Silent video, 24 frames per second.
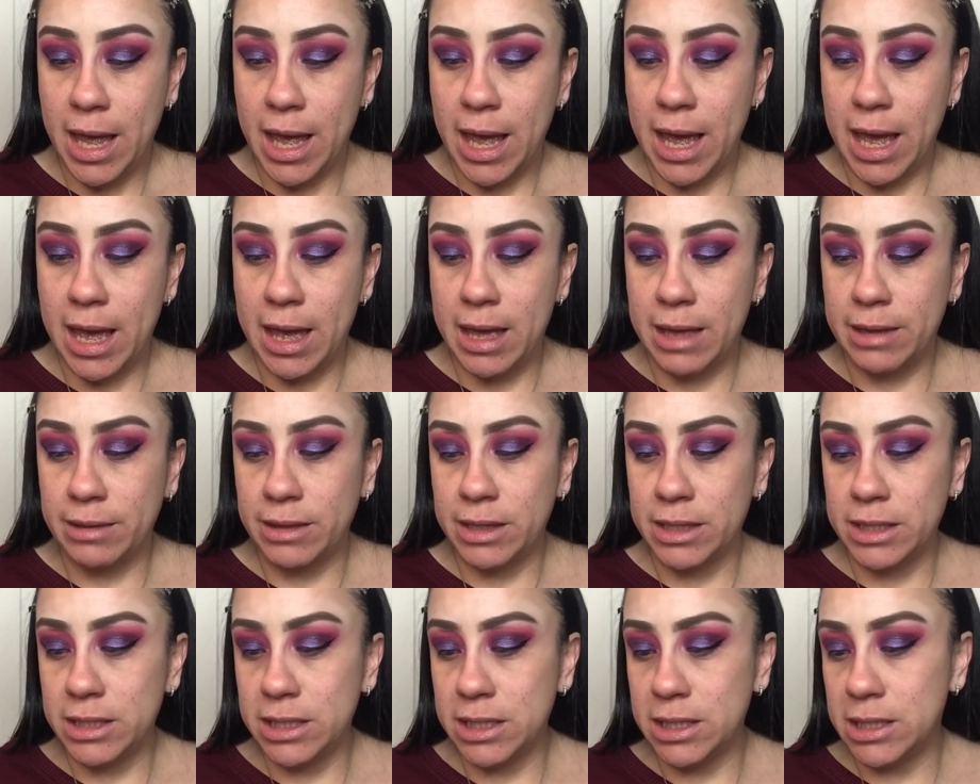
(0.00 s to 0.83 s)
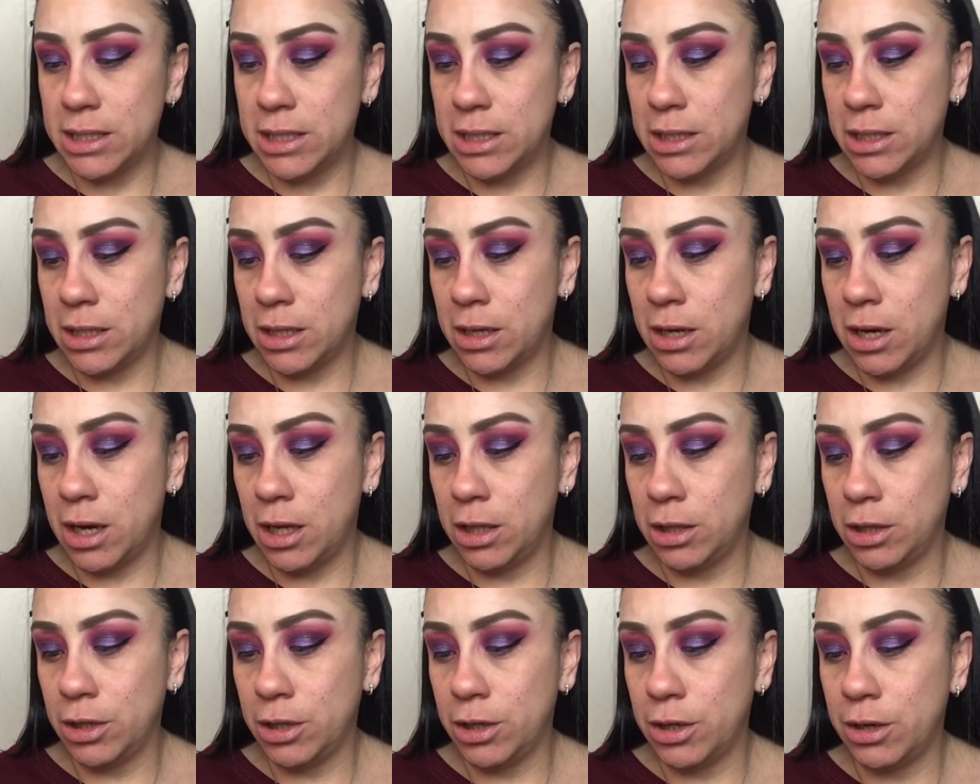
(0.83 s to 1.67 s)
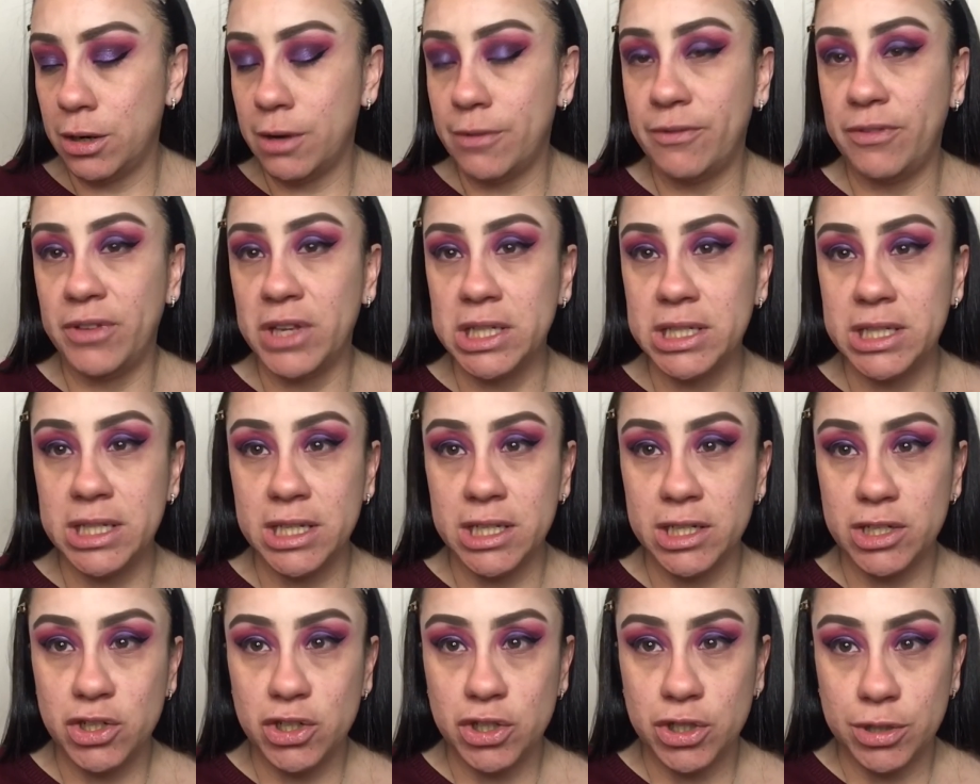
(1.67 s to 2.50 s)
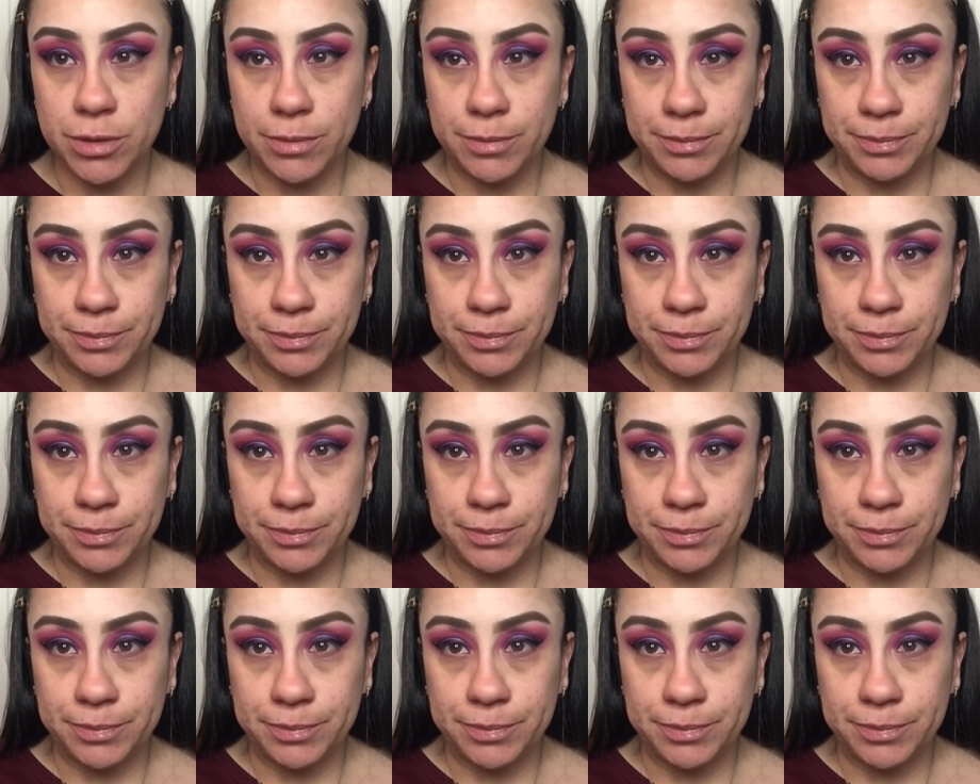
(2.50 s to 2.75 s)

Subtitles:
And this is in the color Vintage.